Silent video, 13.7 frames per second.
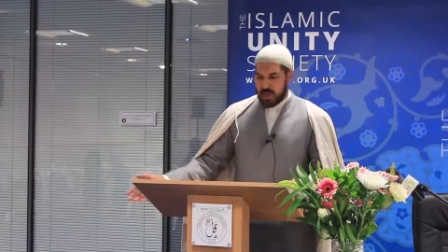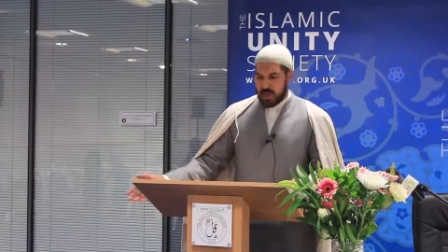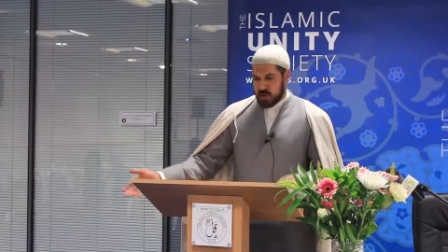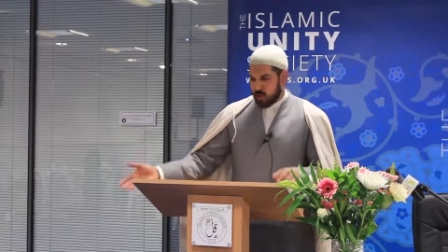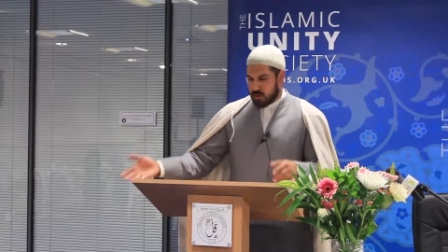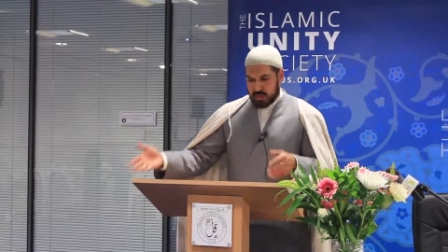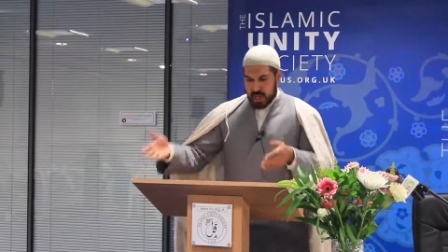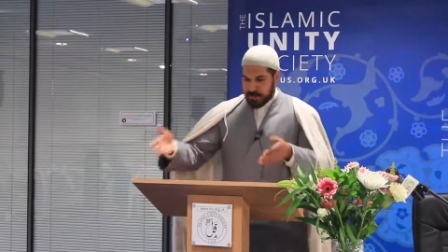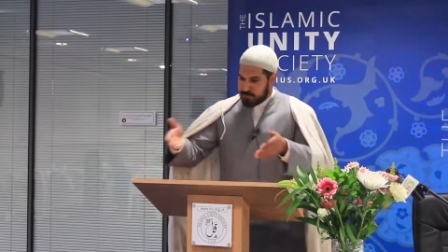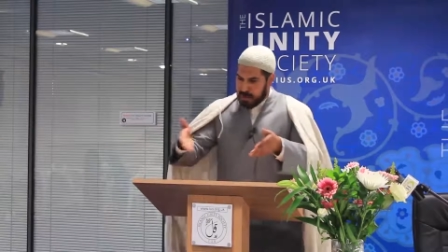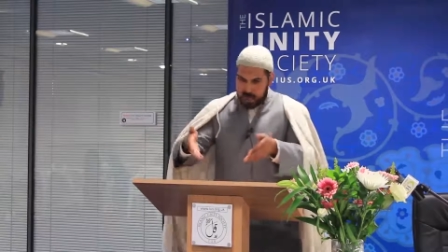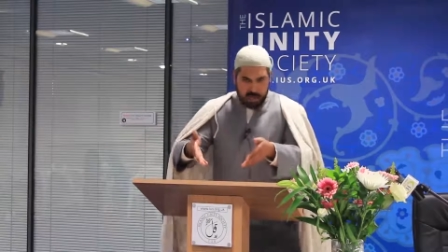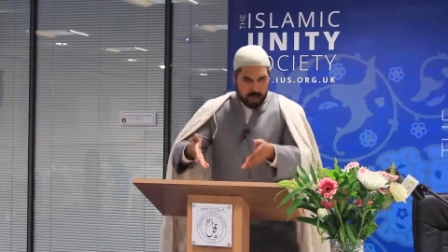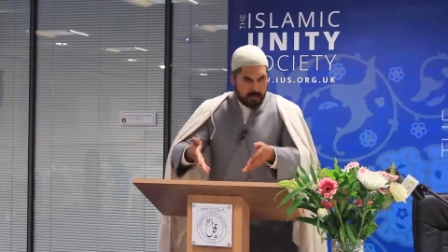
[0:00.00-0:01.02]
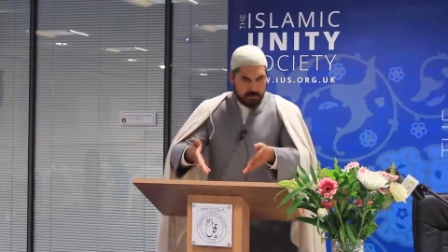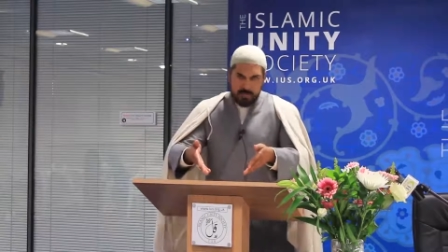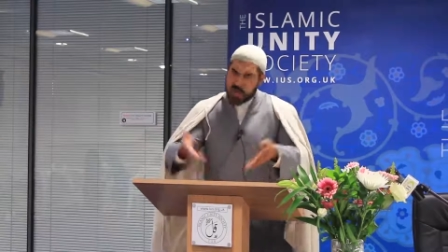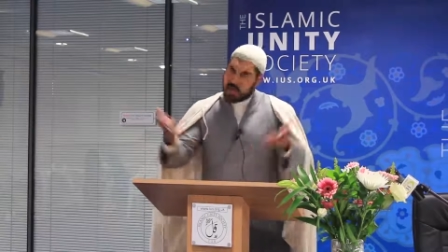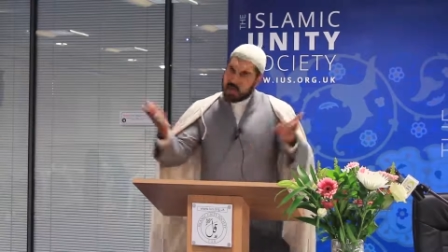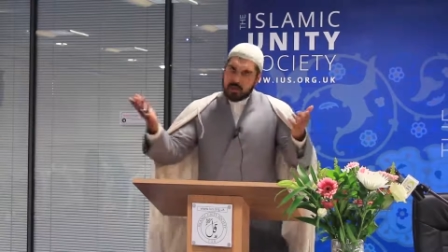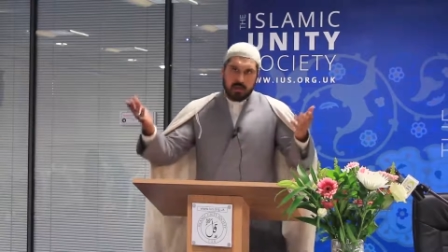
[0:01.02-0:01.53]
they all came, Bakhin,
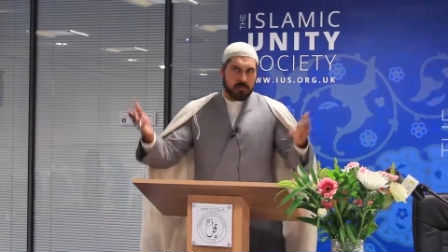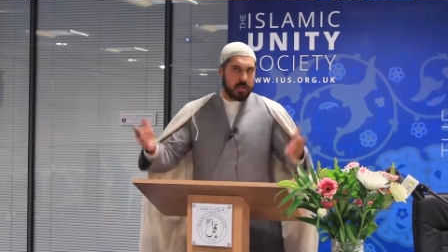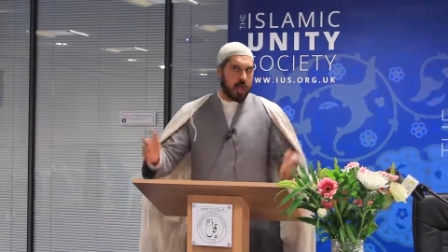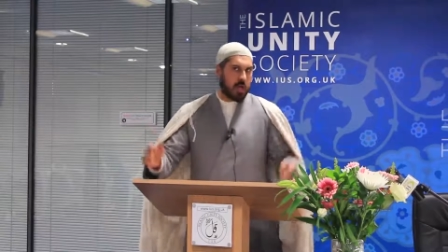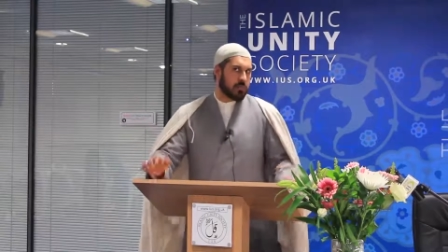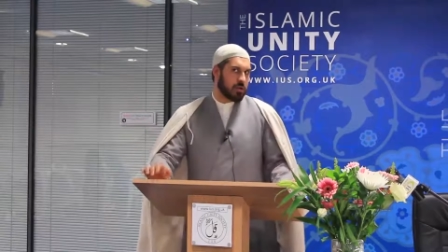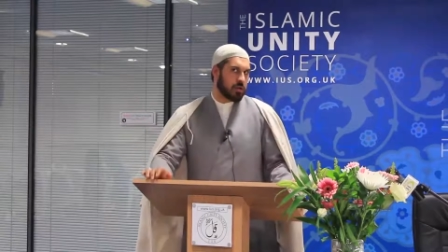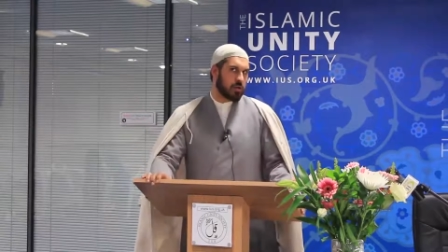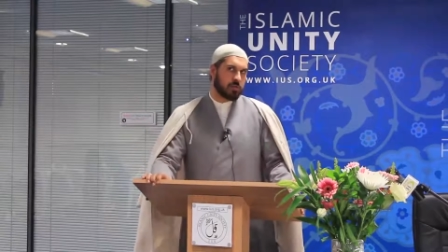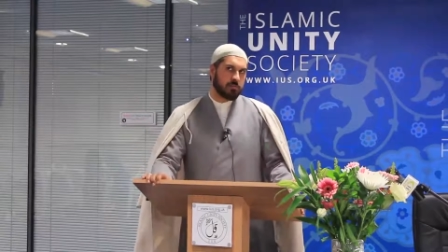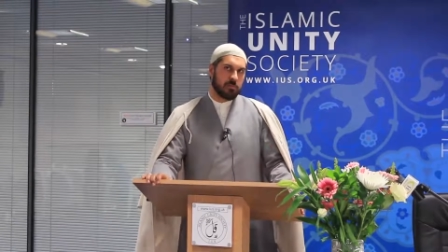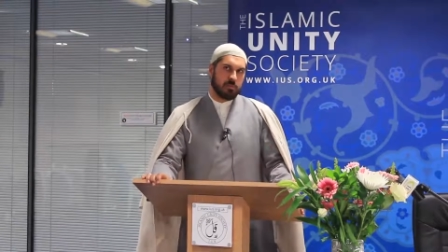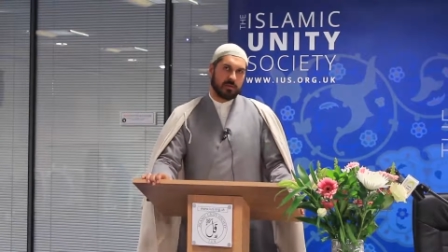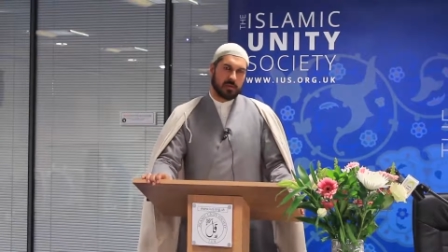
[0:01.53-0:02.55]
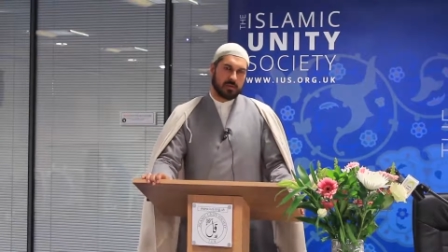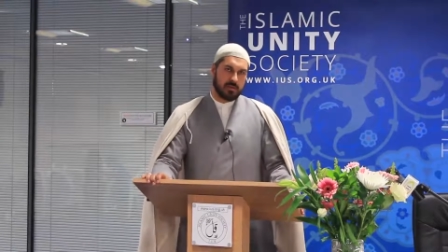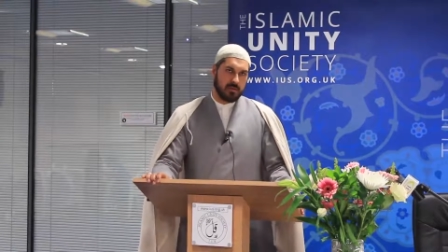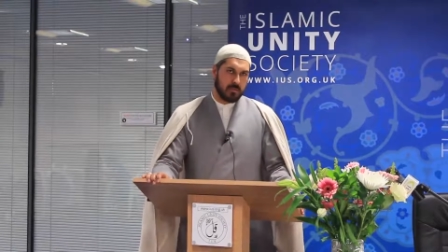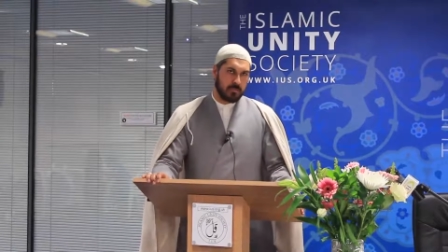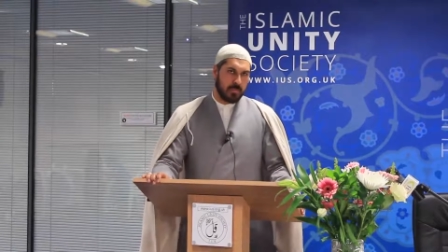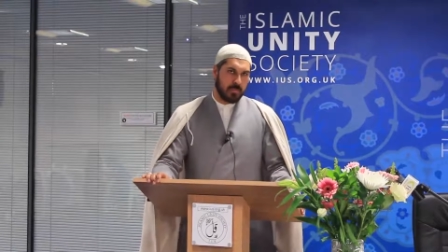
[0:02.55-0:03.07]
Bakhin,
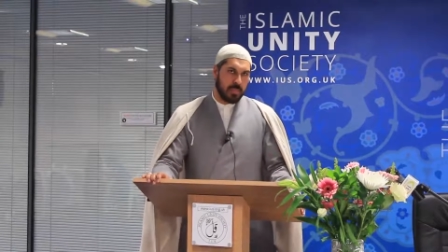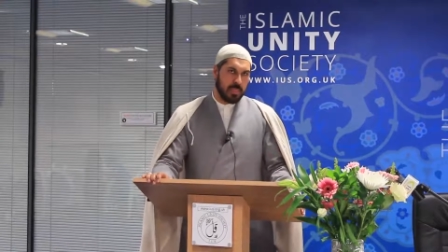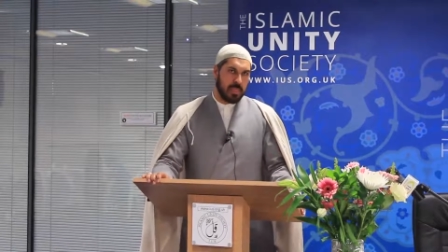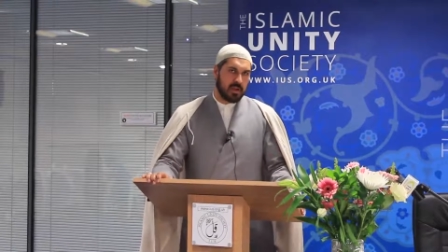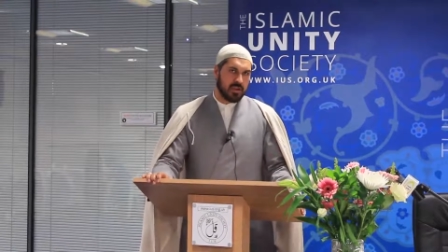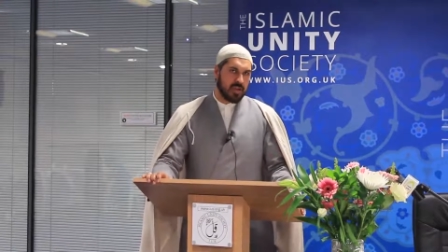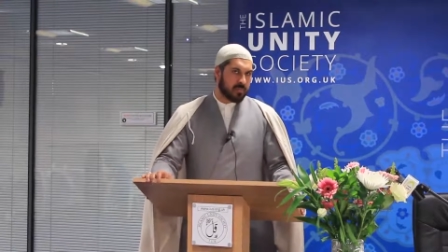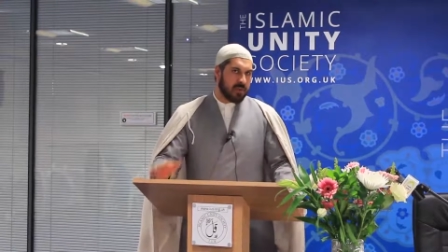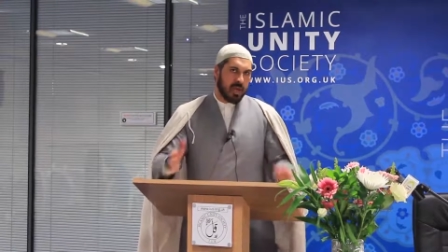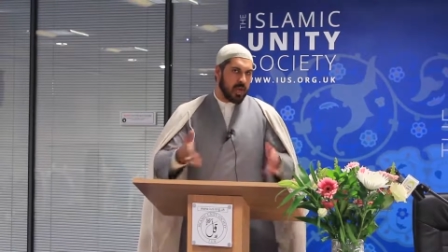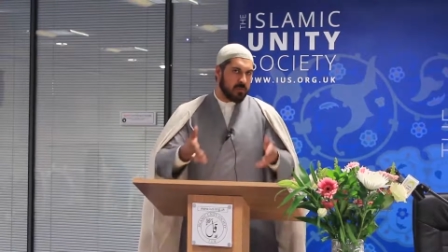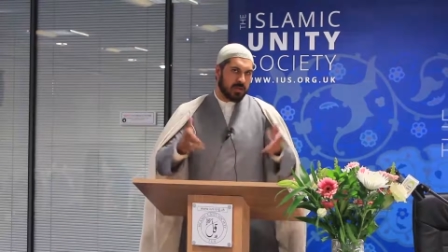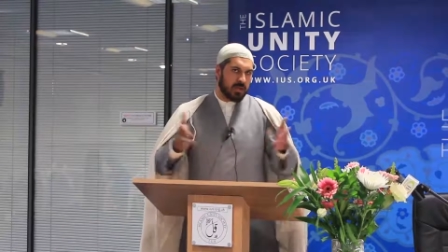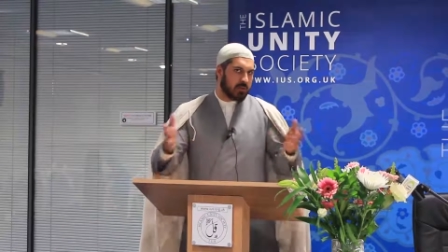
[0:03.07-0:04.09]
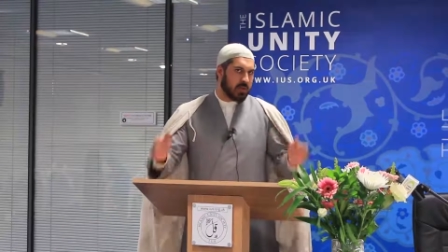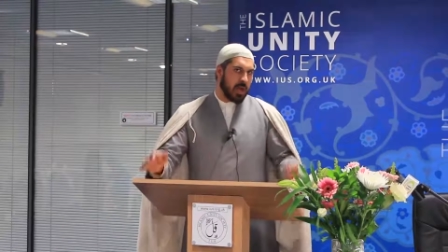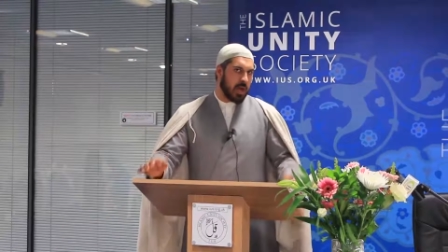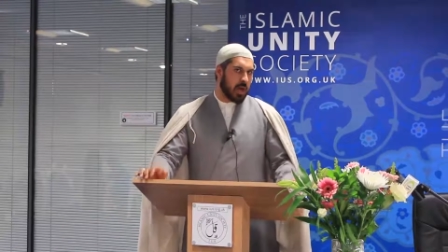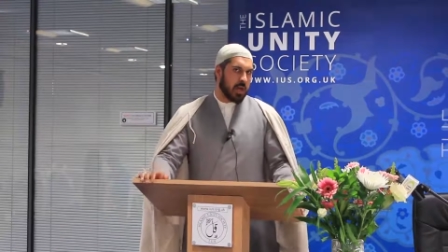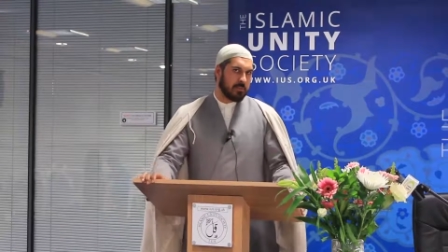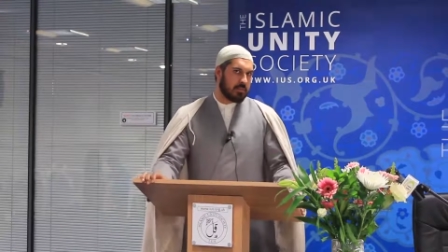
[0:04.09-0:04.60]
Yabna Abi
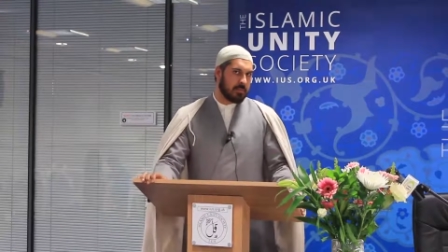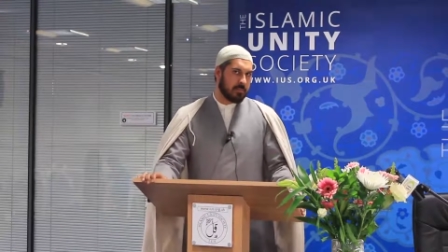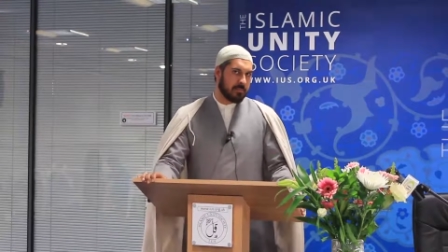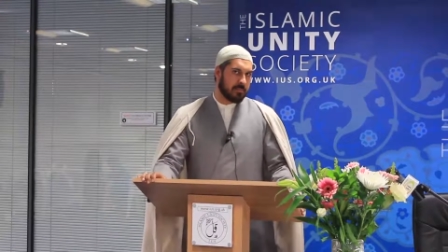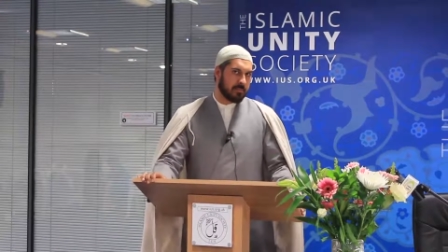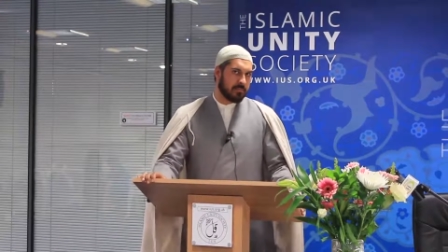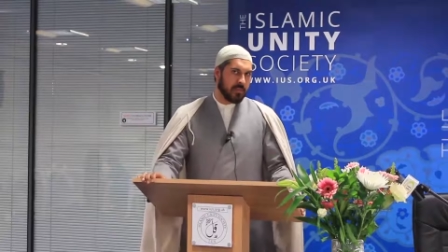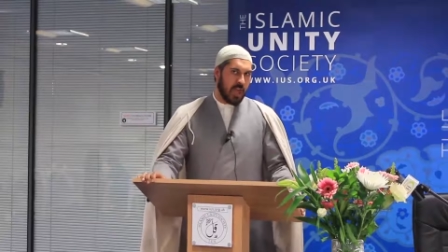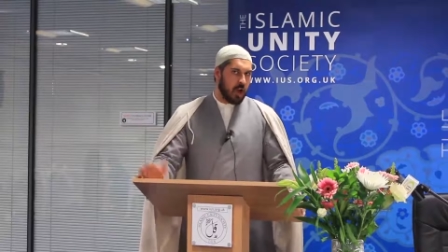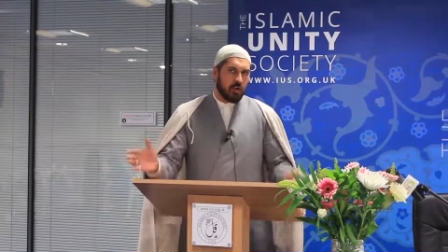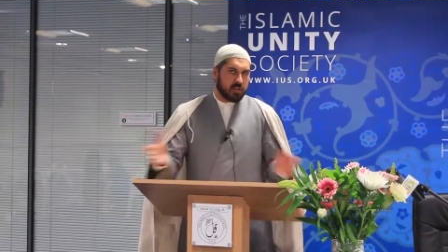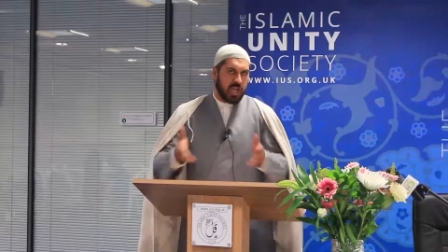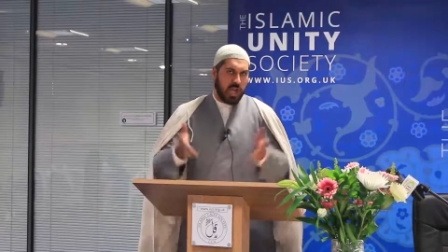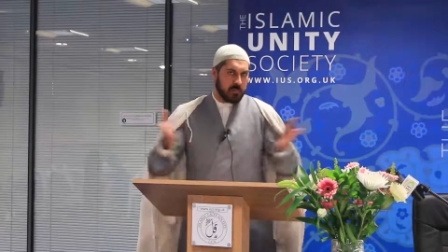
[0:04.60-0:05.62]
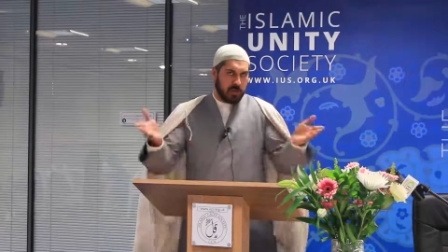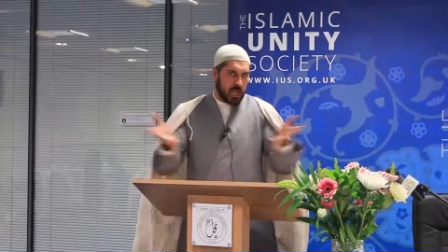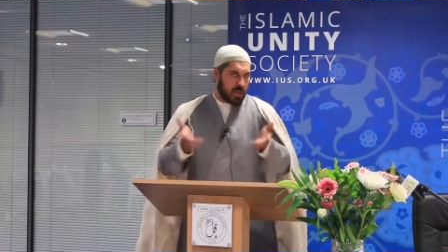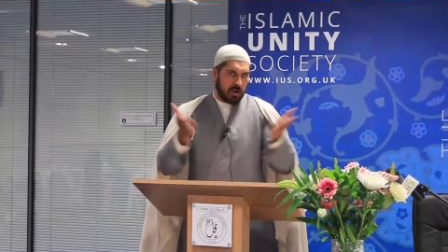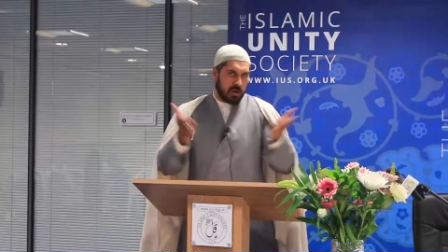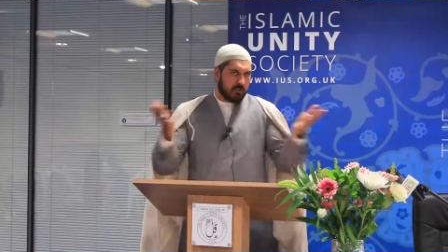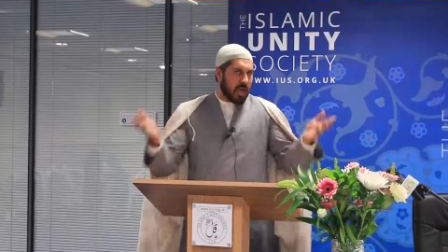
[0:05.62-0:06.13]
Talib. They all came,
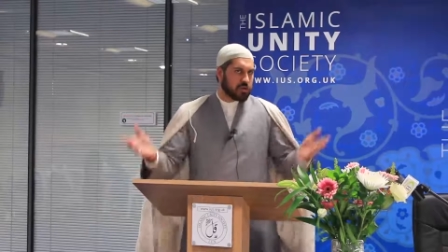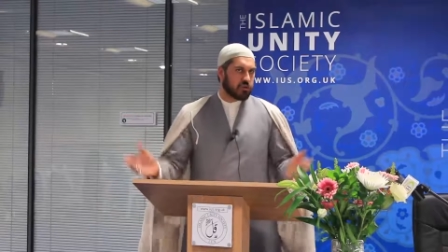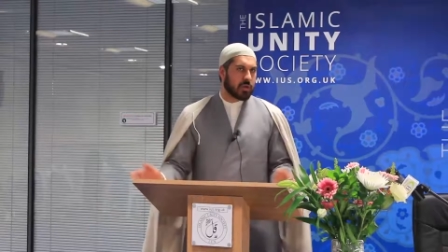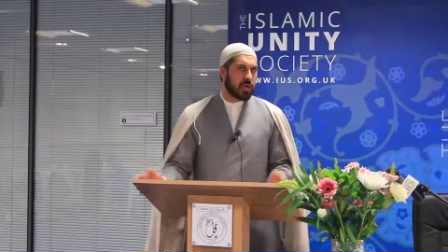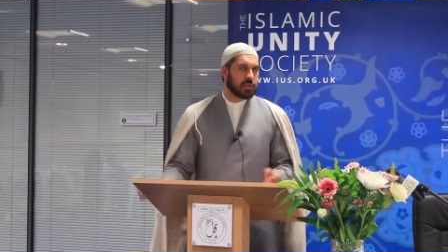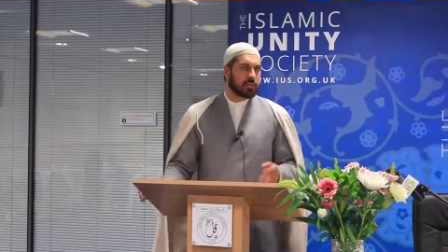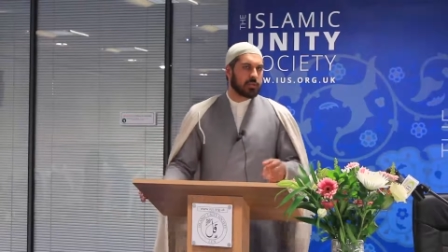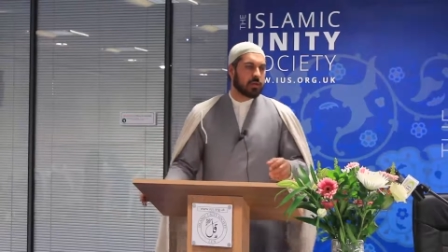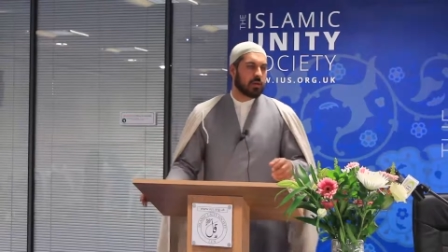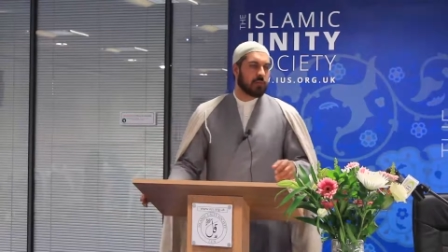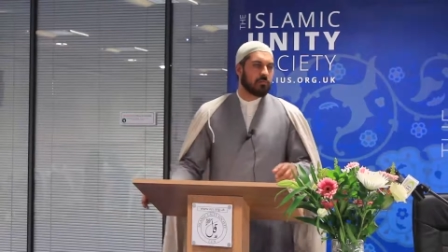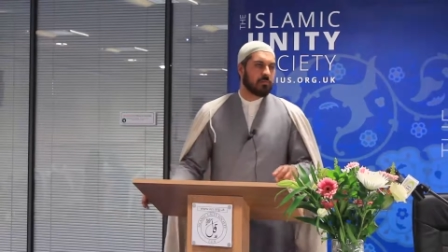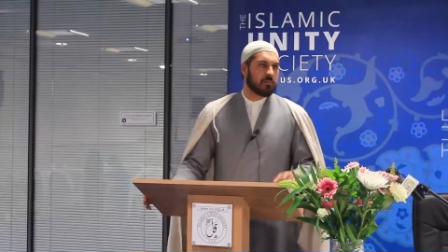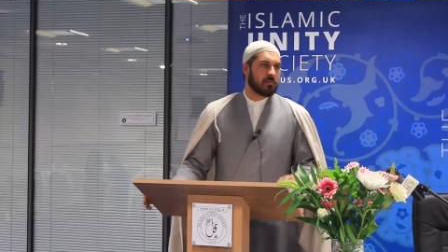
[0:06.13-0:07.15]
they congratulated him.